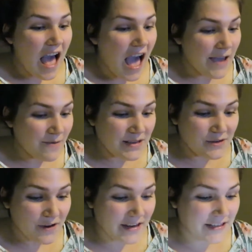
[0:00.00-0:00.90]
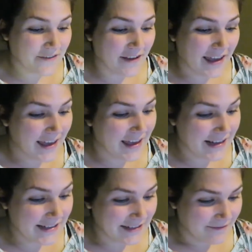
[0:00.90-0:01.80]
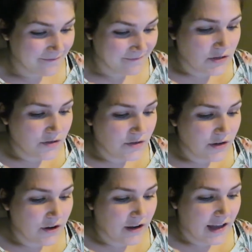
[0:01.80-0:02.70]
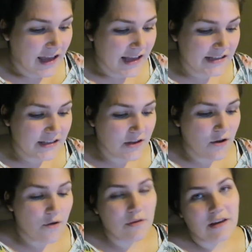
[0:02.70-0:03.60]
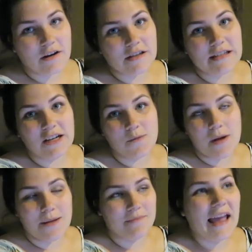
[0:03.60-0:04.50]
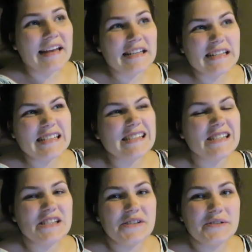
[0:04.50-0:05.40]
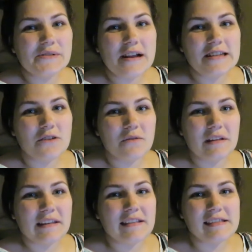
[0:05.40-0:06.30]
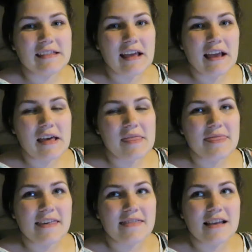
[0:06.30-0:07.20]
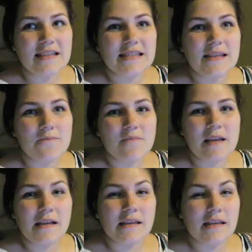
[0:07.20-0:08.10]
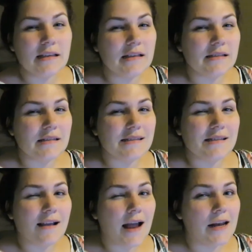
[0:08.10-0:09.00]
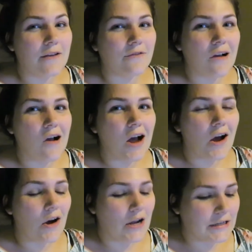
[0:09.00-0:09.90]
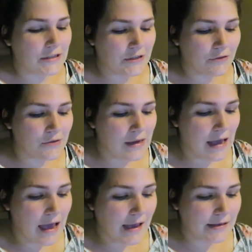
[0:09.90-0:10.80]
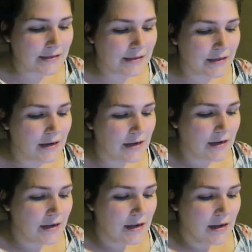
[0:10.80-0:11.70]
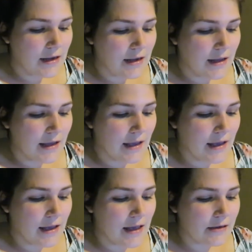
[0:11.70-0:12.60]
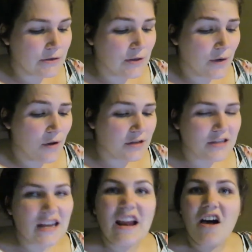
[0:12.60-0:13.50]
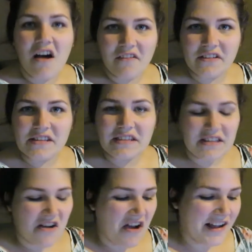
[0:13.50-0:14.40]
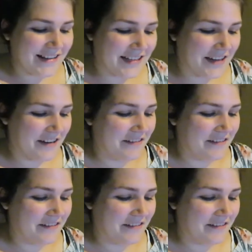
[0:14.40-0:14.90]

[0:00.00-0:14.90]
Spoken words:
I'm enjoying doing it. Do your kids know that you're a single mom? Kenton is too. I don't really think that that's something he's kind of caught on to yet. And do they question it? Obviously not.